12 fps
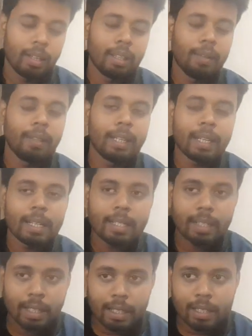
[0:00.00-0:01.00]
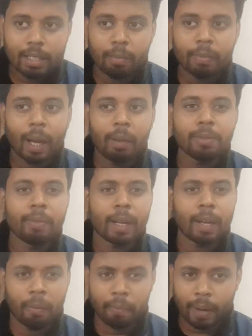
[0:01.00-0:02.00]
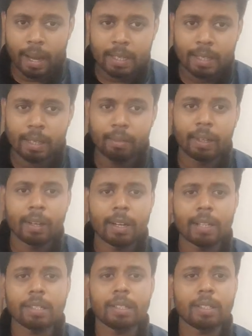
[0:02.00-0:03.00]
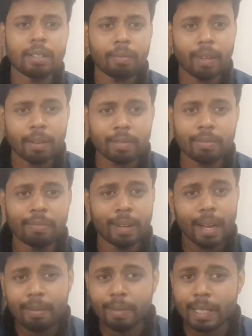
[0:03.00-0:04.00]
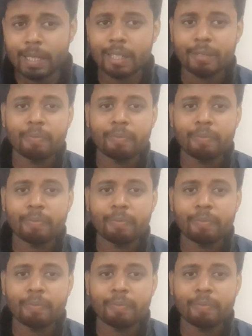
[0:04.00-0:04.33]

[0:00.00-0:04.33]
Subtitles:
New literature is sometimes very complex. New literature is sometimes very much